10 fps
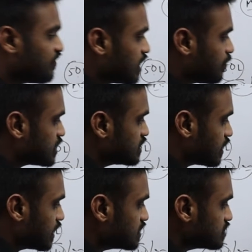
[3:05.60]
of
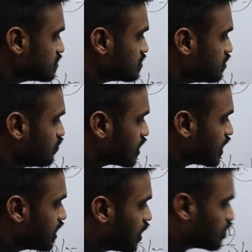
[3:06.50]
100%?
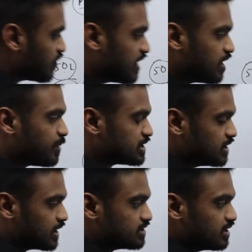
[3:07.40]
Okay, out of
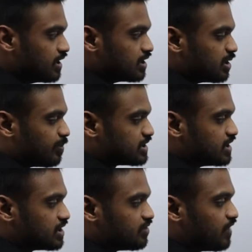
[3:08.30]
100%, the
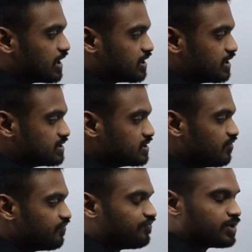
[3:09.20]
percentage of water is
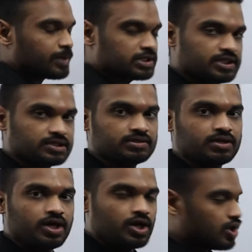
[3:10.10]
50%.
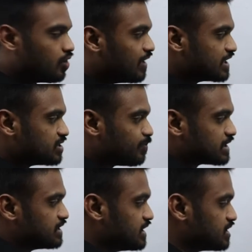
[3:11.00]
Now what is the
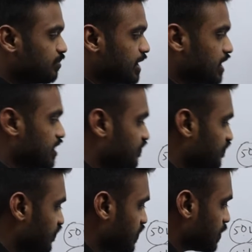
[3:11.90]
percentage
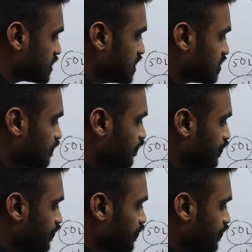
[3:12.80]
remaining? 50%.